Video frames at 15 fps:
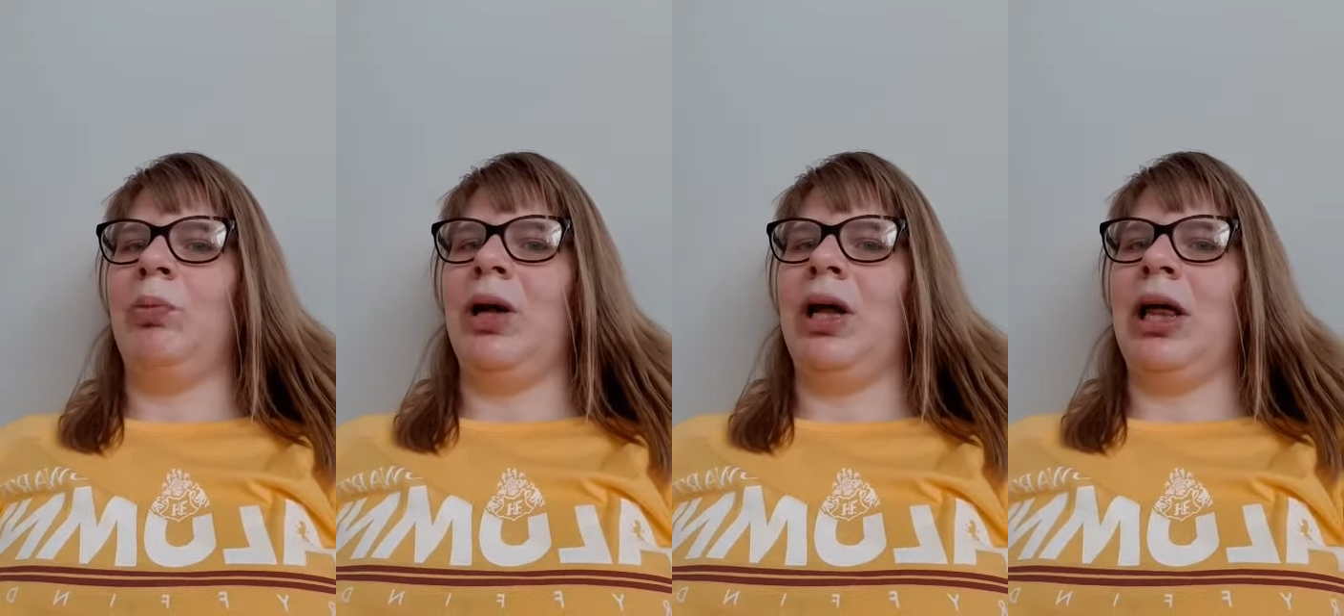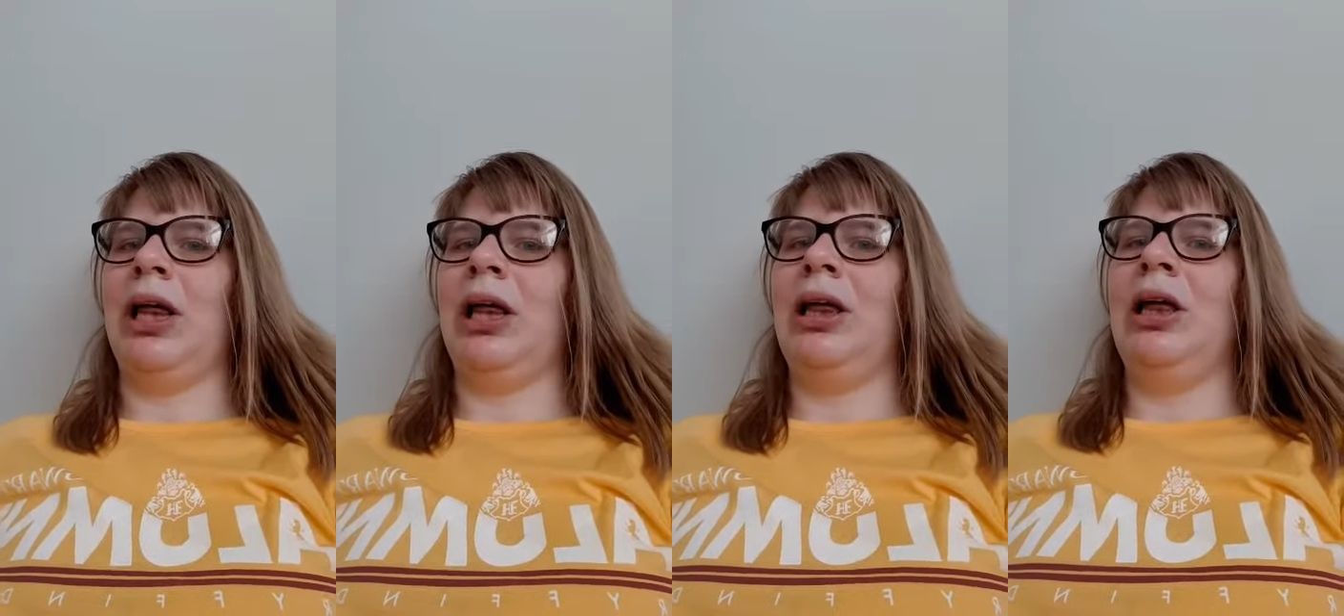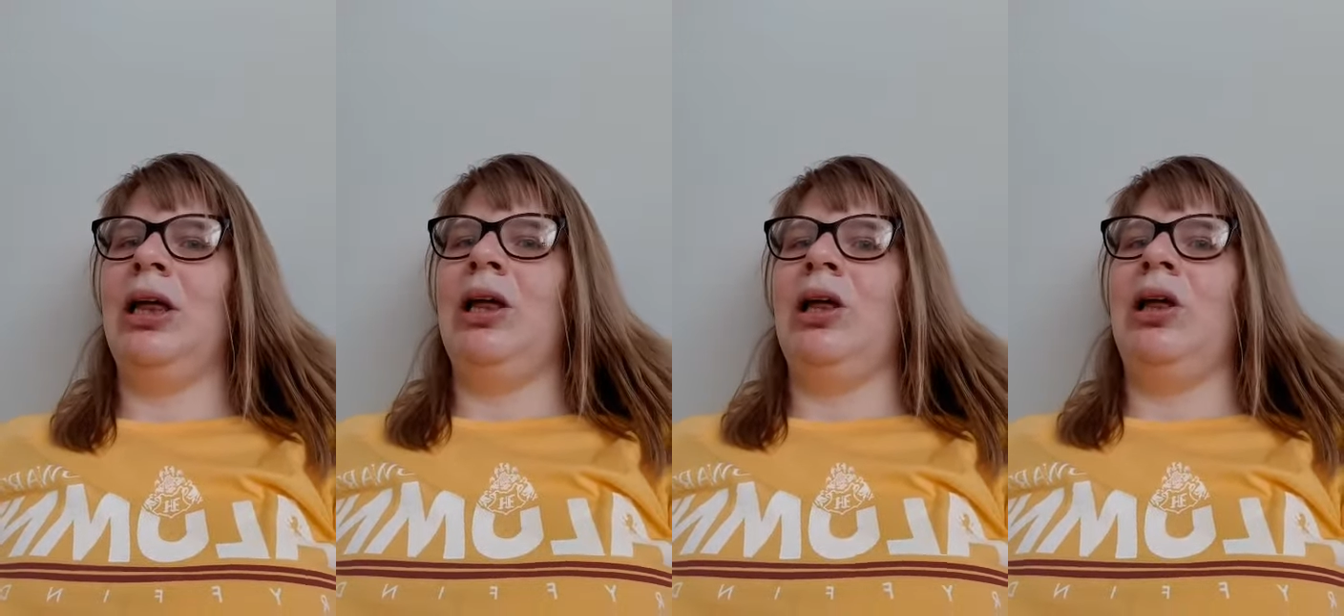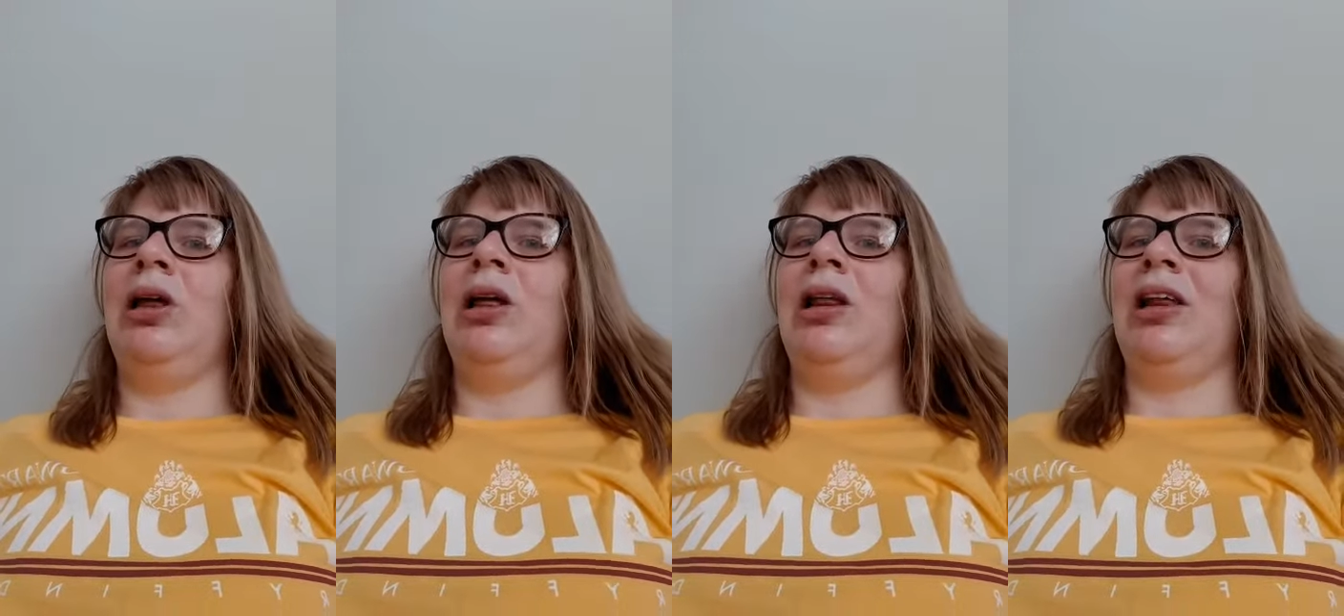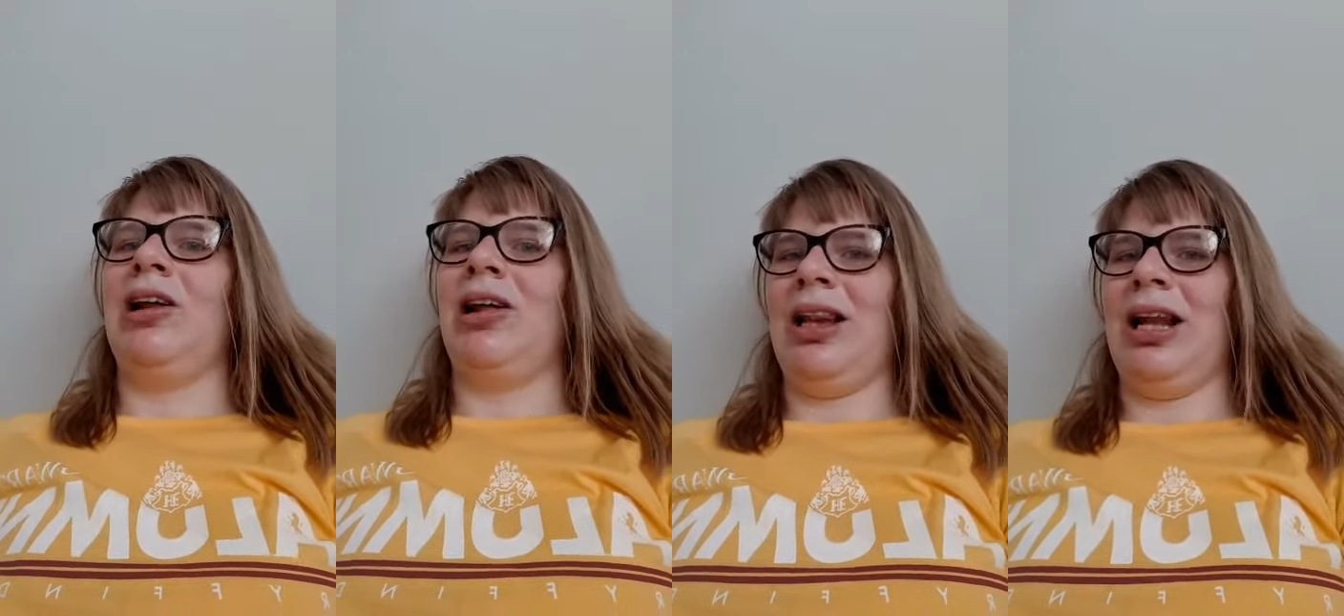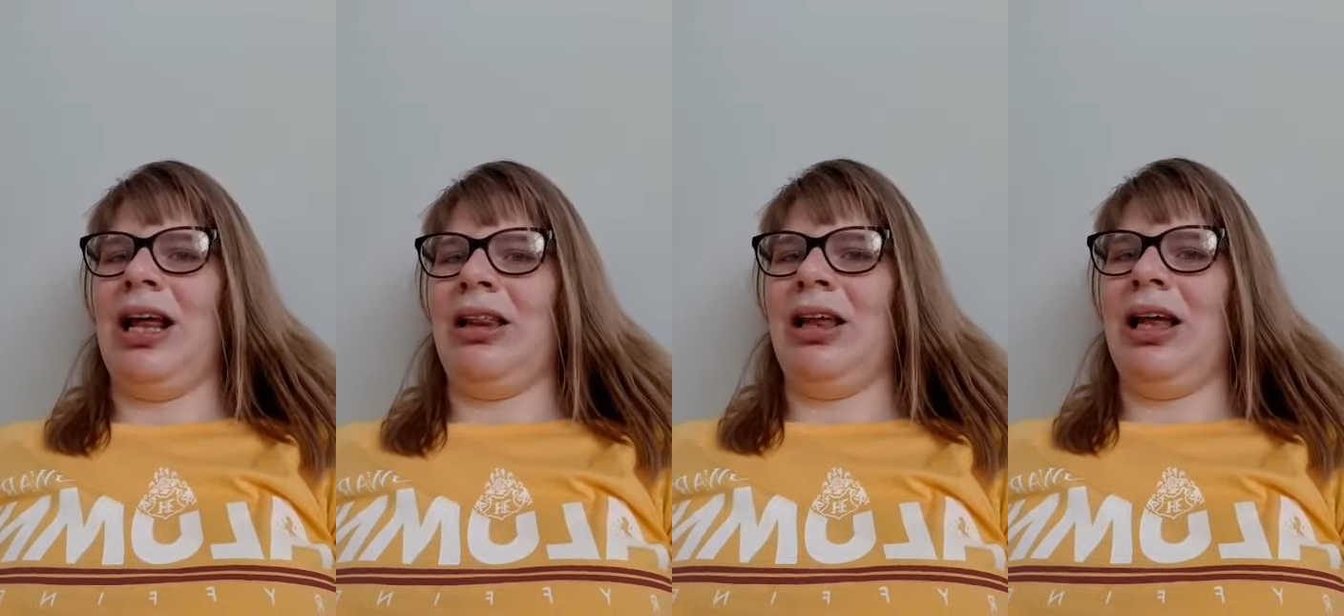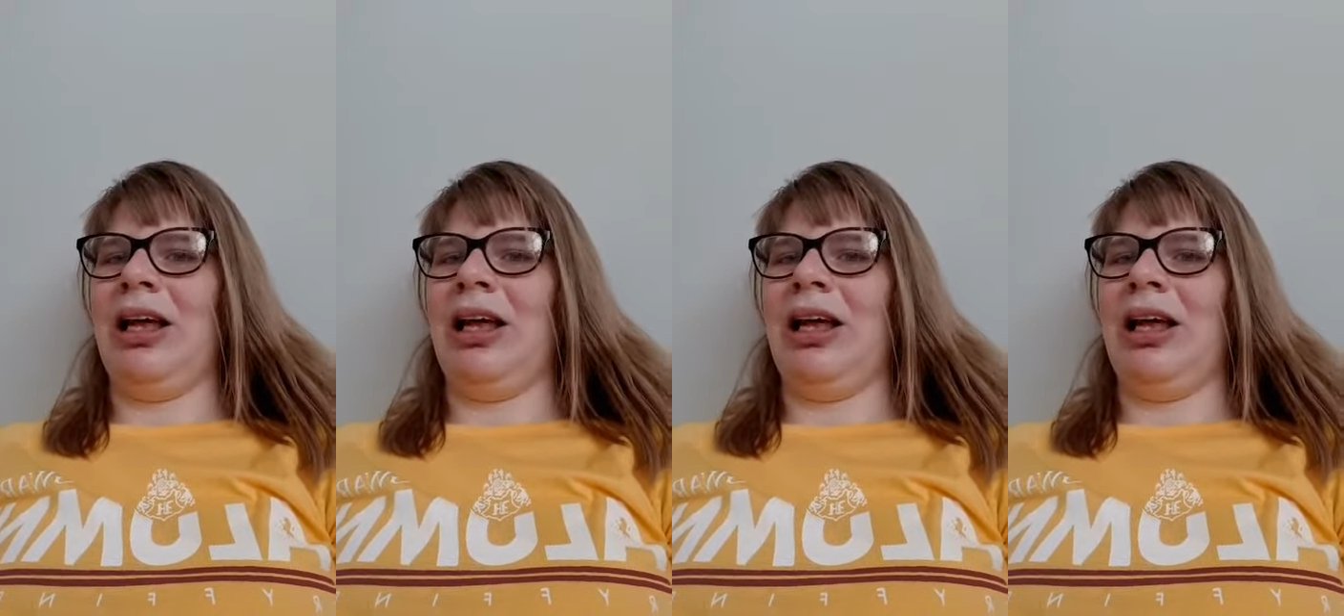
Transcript: but there's nothing